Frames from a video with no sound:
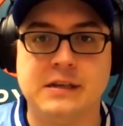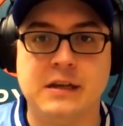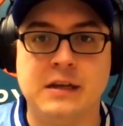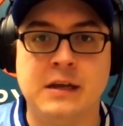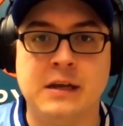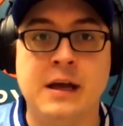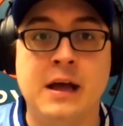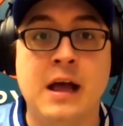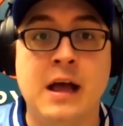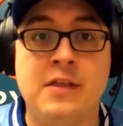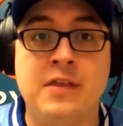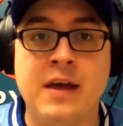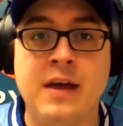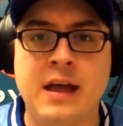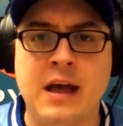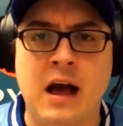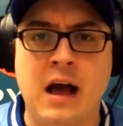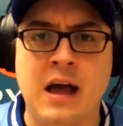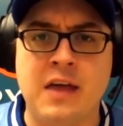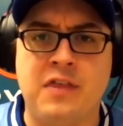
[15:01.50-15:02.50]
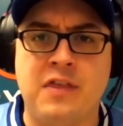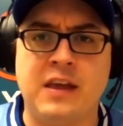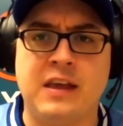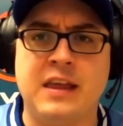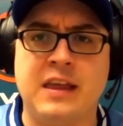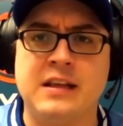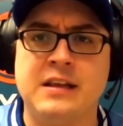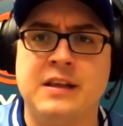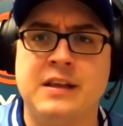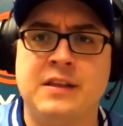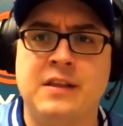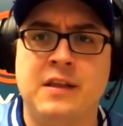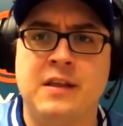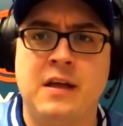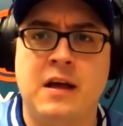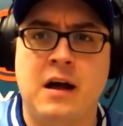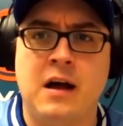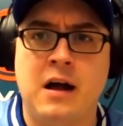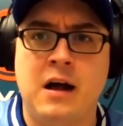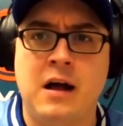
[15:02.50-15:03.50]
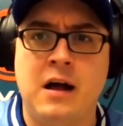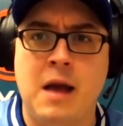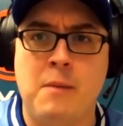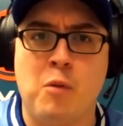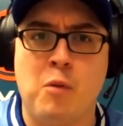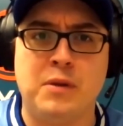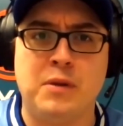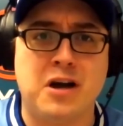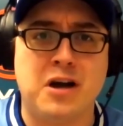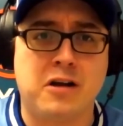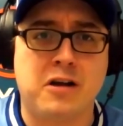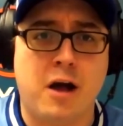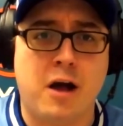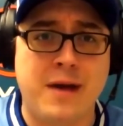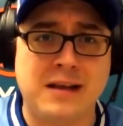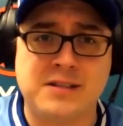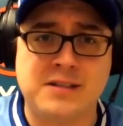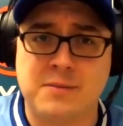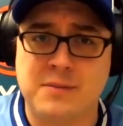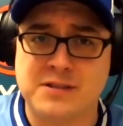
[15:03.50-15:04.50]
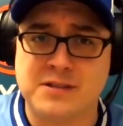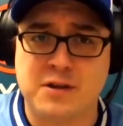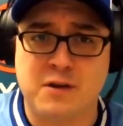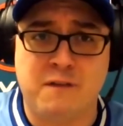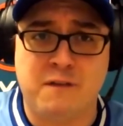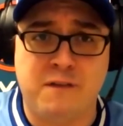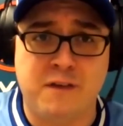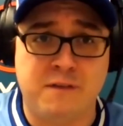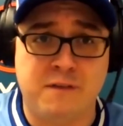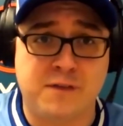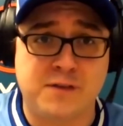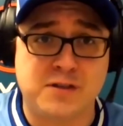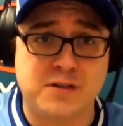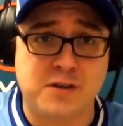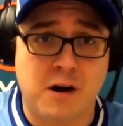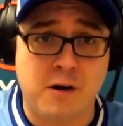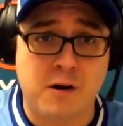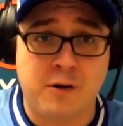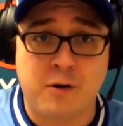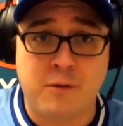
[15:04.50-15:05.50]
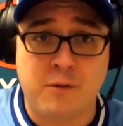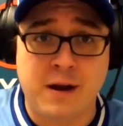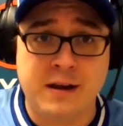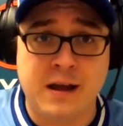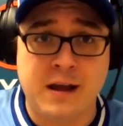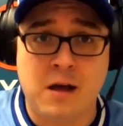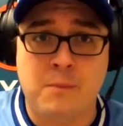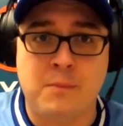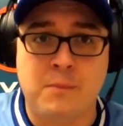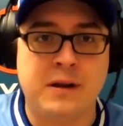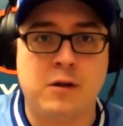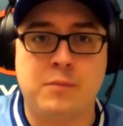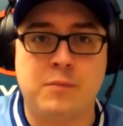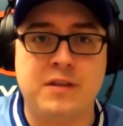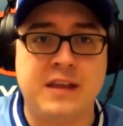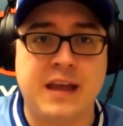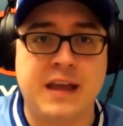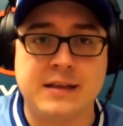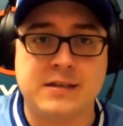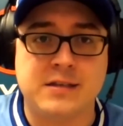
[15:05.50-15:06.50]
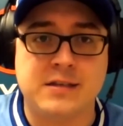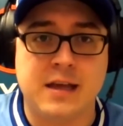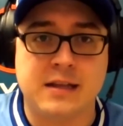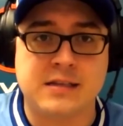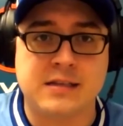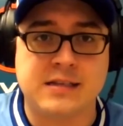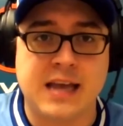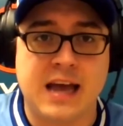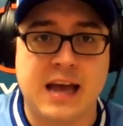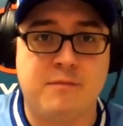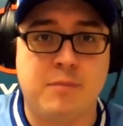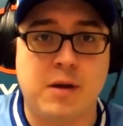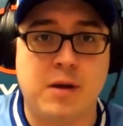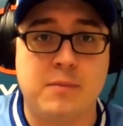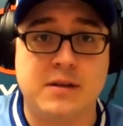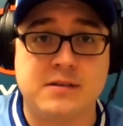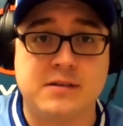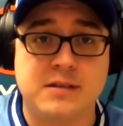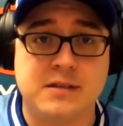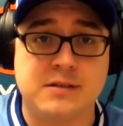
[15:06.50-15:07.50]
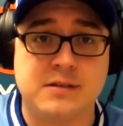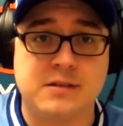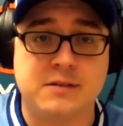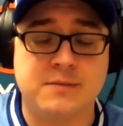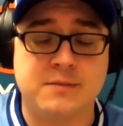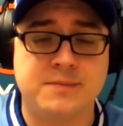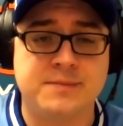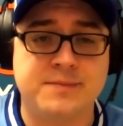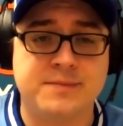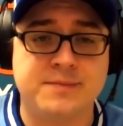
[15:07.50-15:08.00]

going to, they, I think uh, M L B dot com has him as their fifth starter right now, but he'll be the ace of that staff by midseason.